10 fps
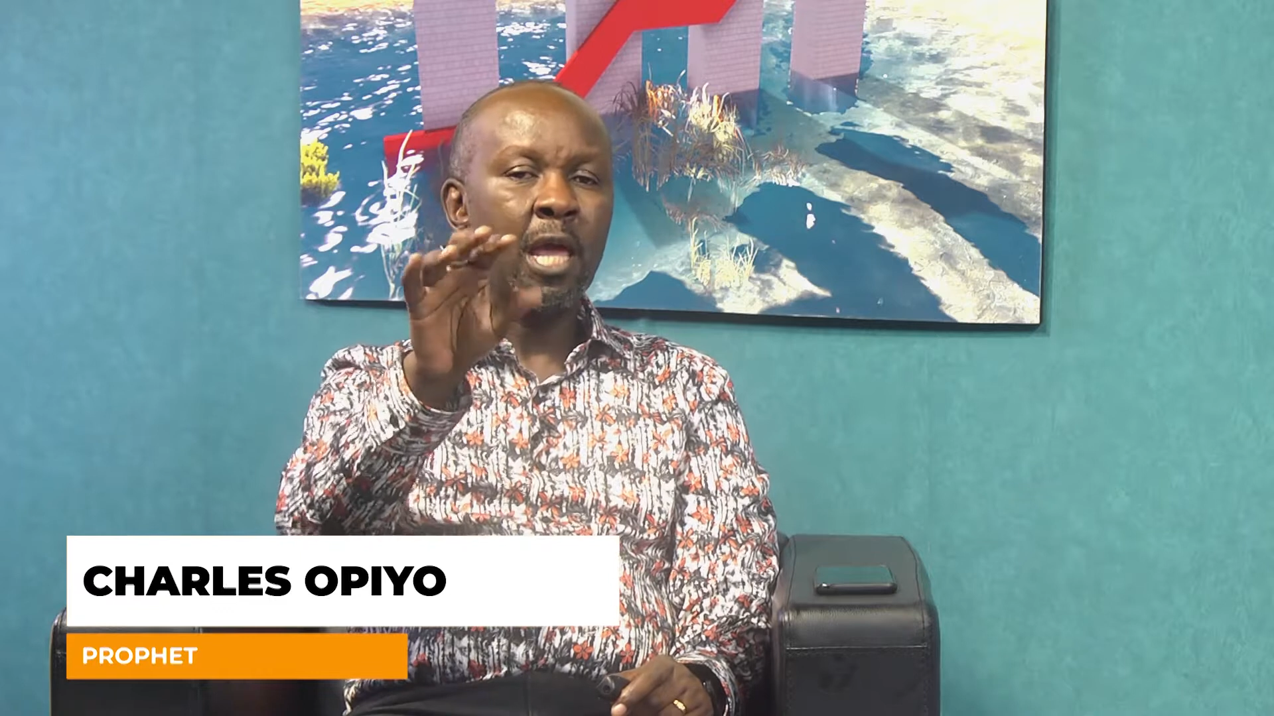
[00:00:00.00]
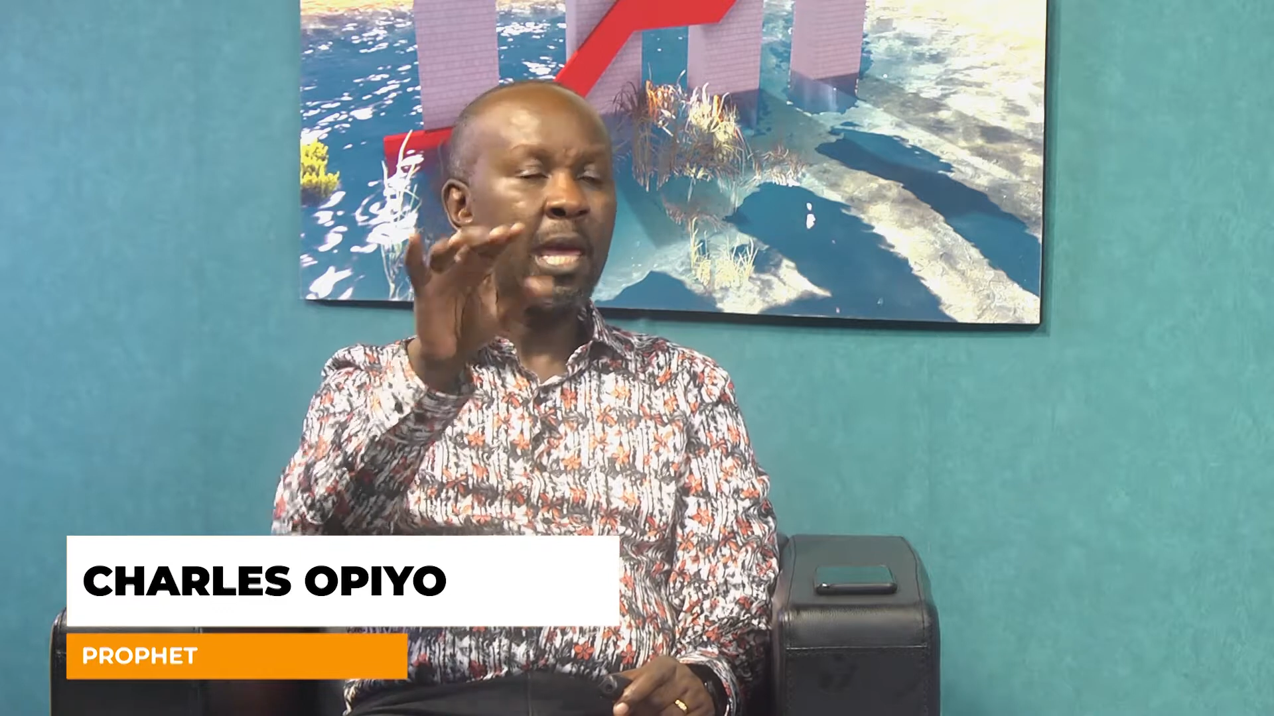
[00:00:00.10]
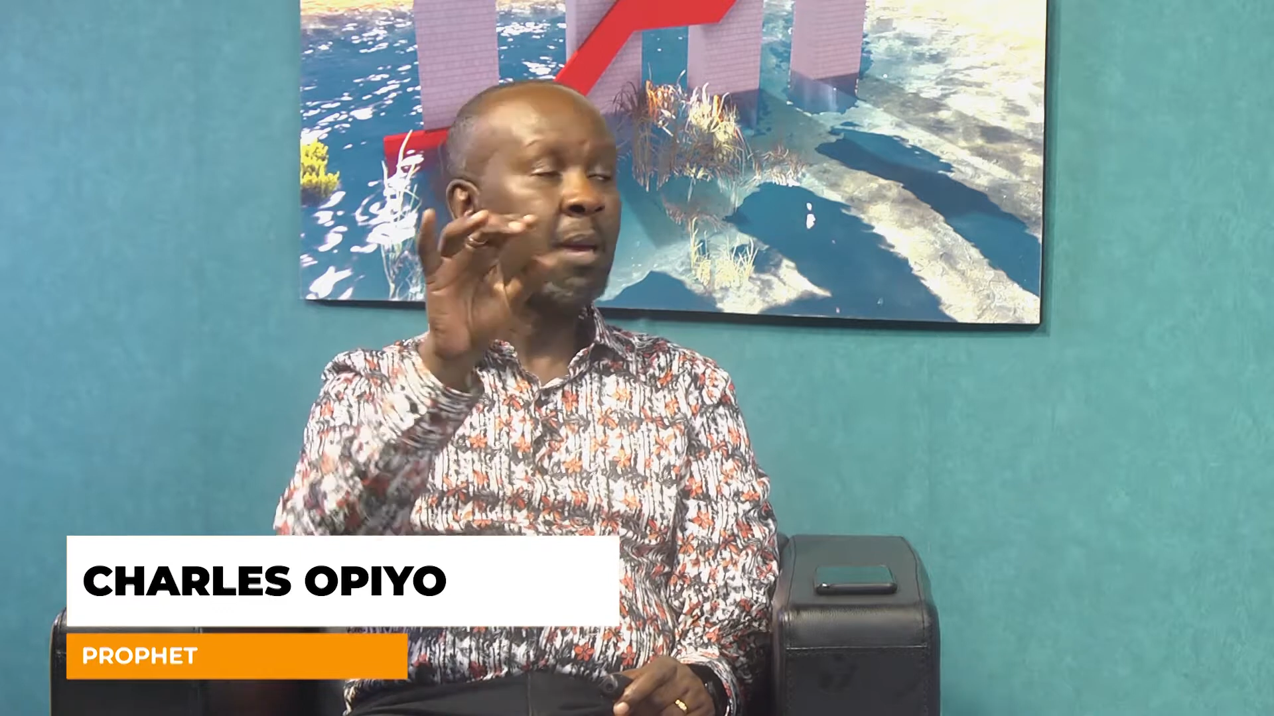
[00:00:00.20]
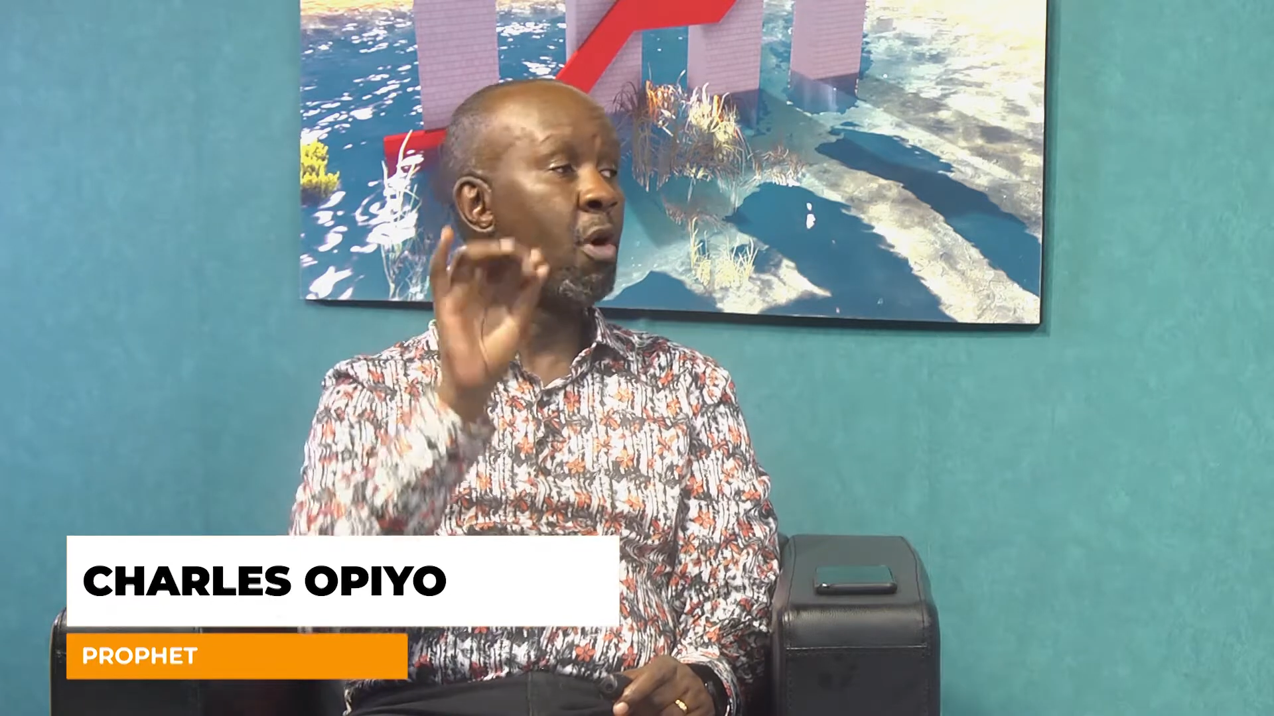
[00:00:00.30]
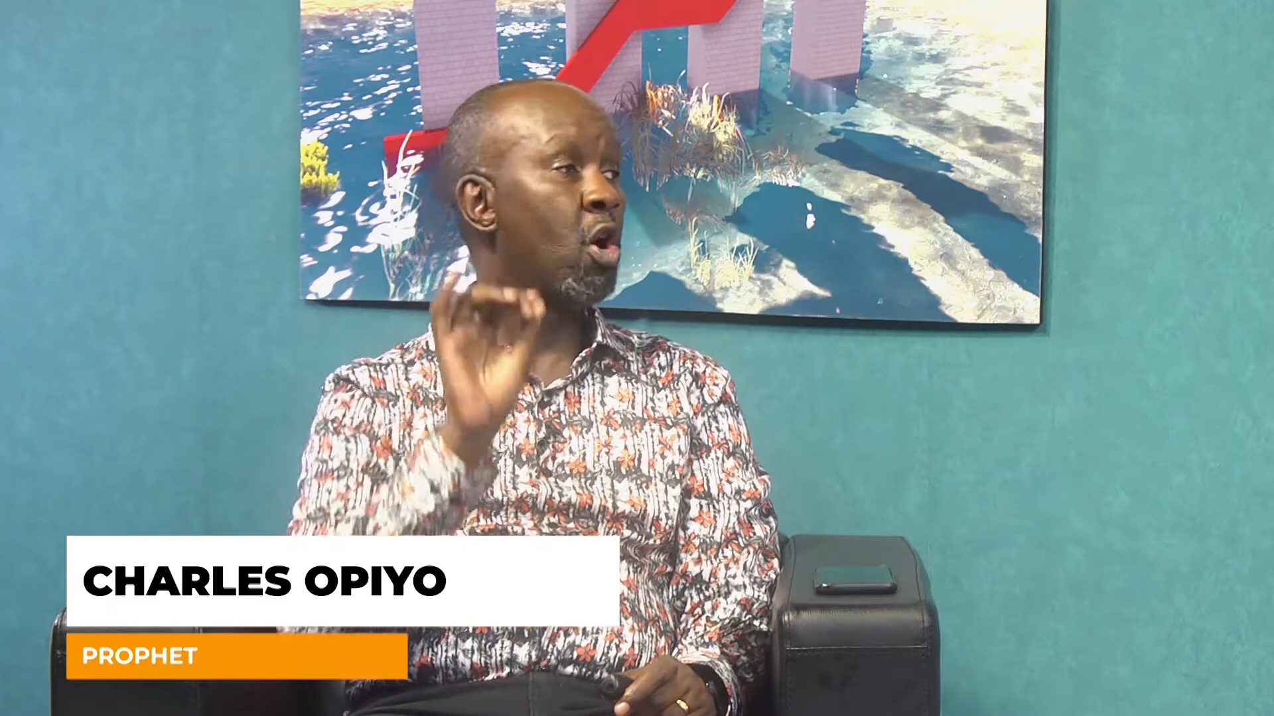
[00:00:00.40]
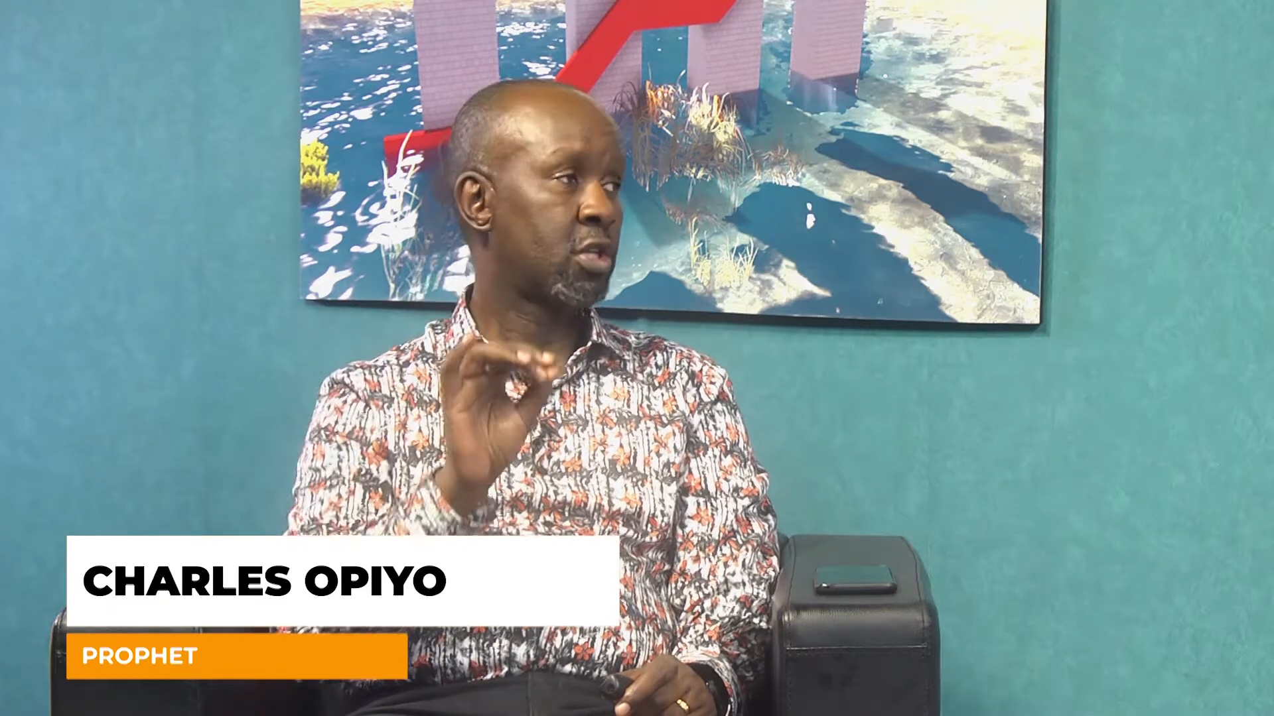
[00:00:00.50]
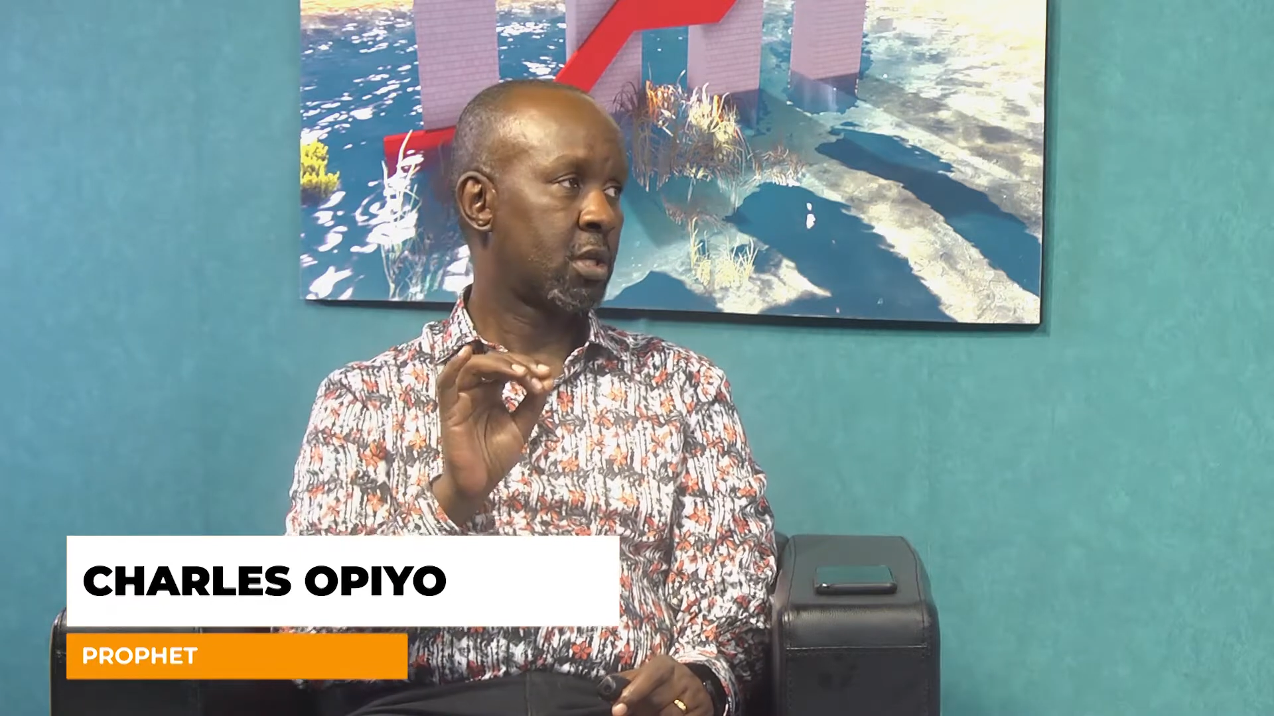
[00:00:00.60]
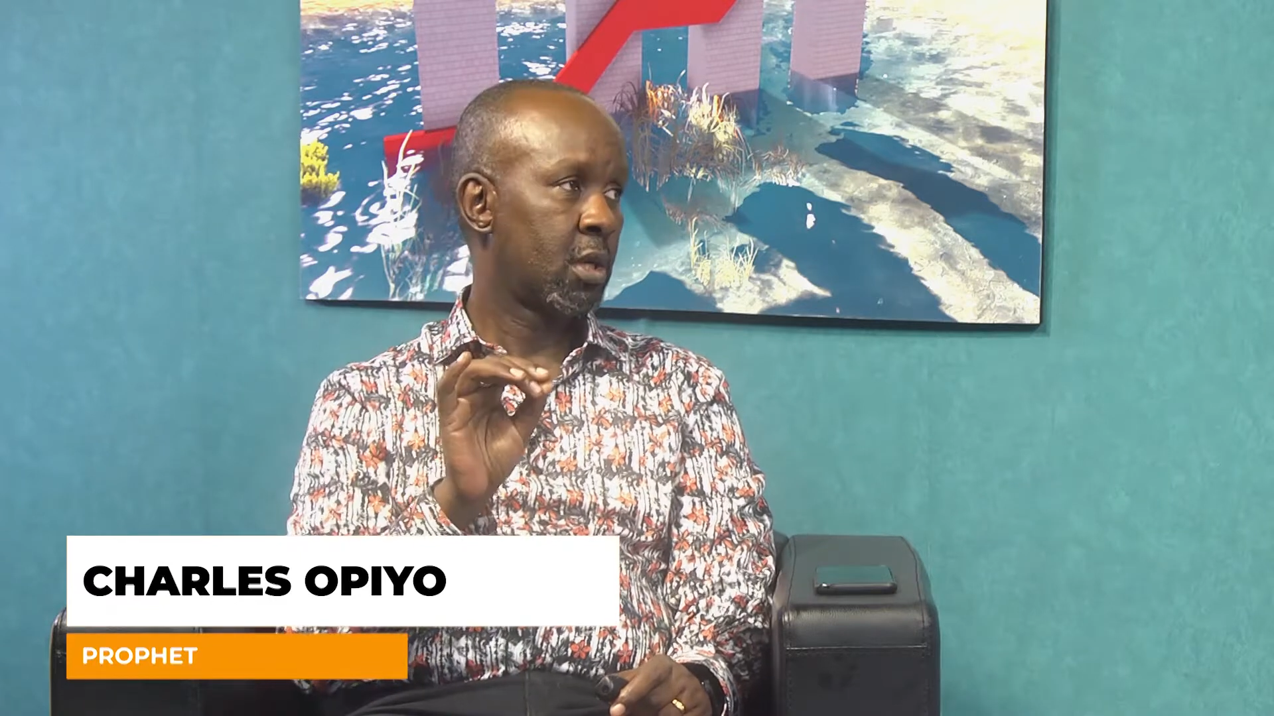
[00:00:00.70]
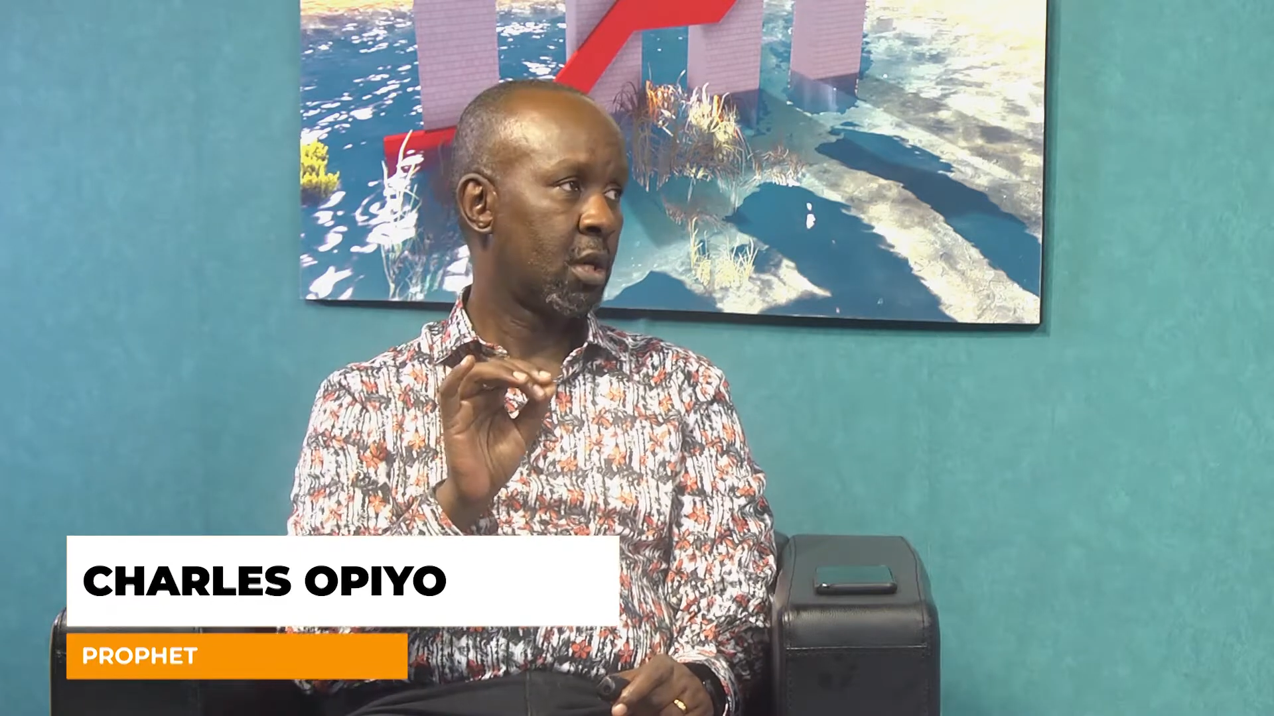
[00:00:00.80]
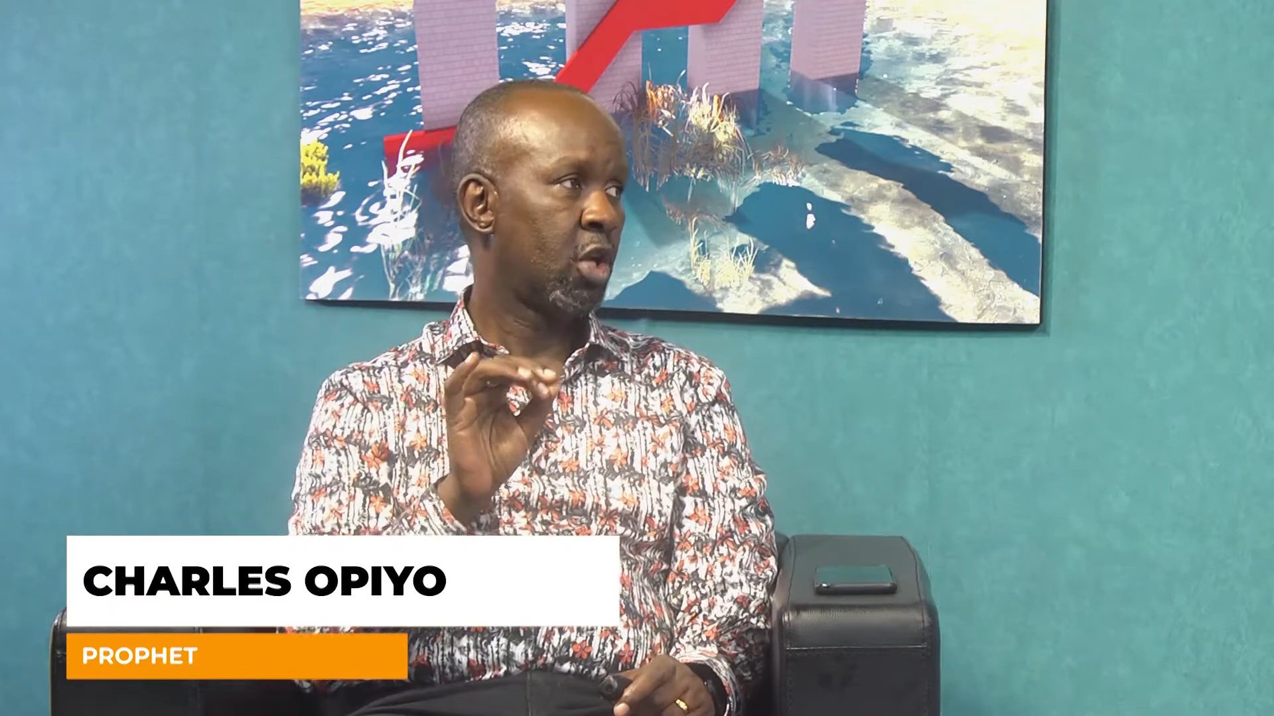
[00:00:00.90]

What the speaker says: he bought,